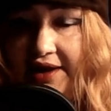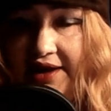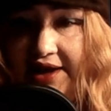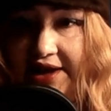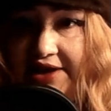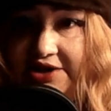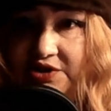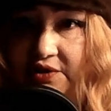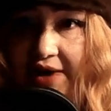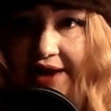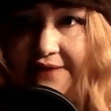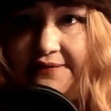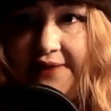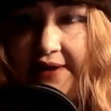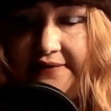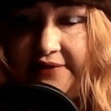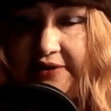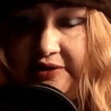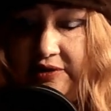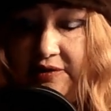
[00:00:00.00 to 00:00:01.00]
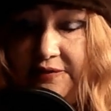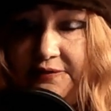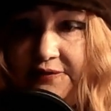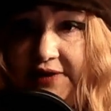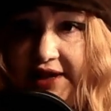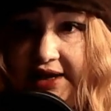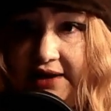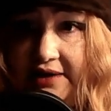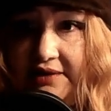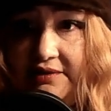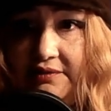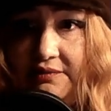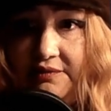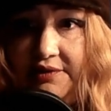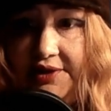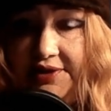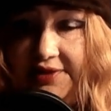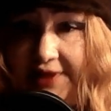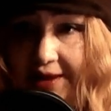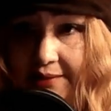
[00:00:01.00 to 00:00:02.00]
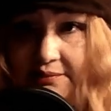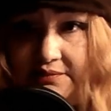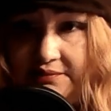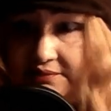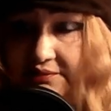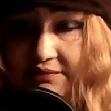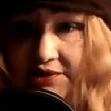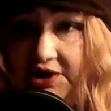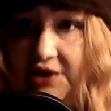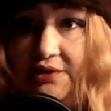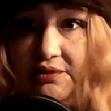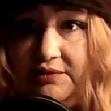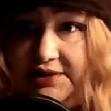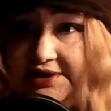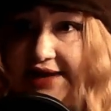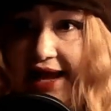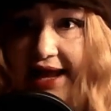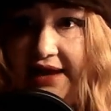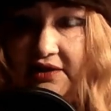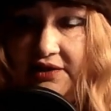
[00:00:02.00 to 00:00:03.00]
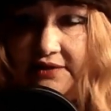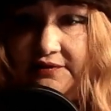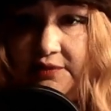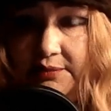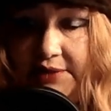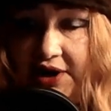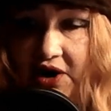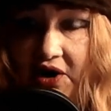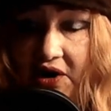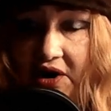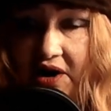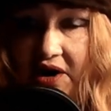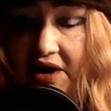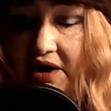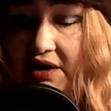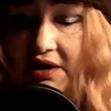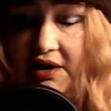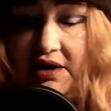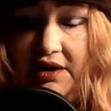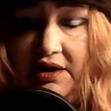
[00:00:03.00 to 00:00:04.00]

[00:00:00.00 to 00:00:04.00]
and drive 500 feet with them, you know, dangling from the car?